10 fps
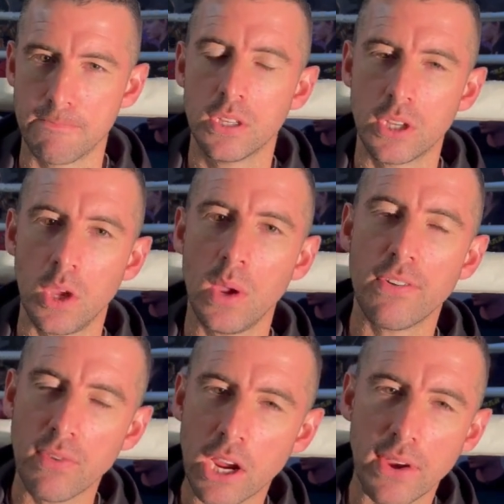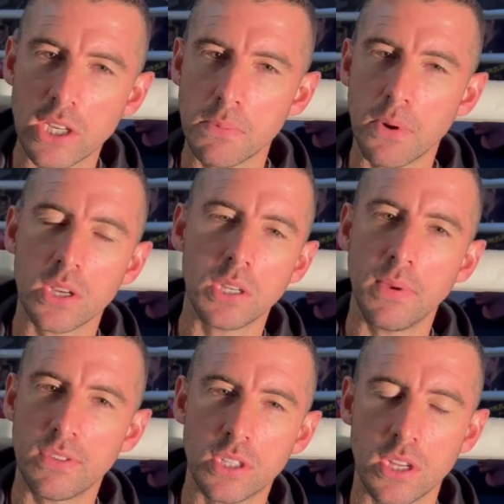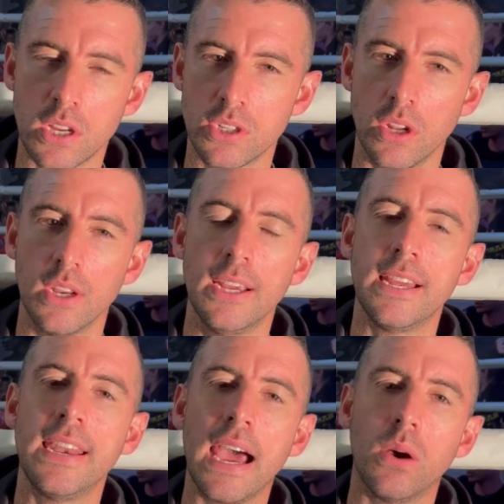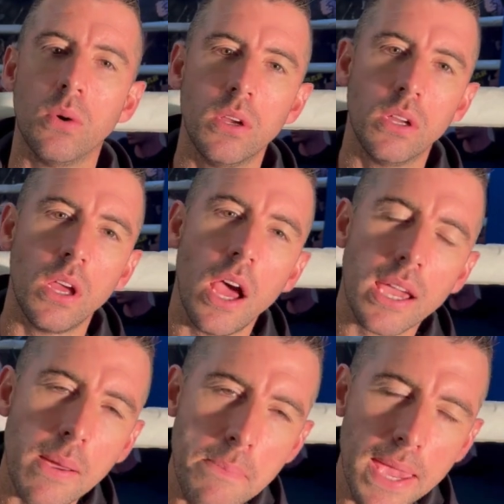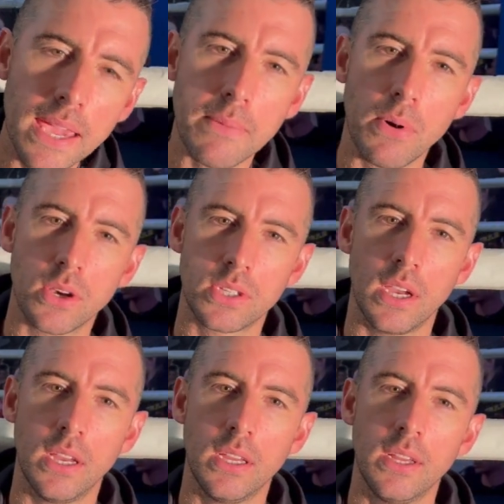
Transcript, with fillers: So you have a recreational boxer we've just touched on. Now, a competing boxer.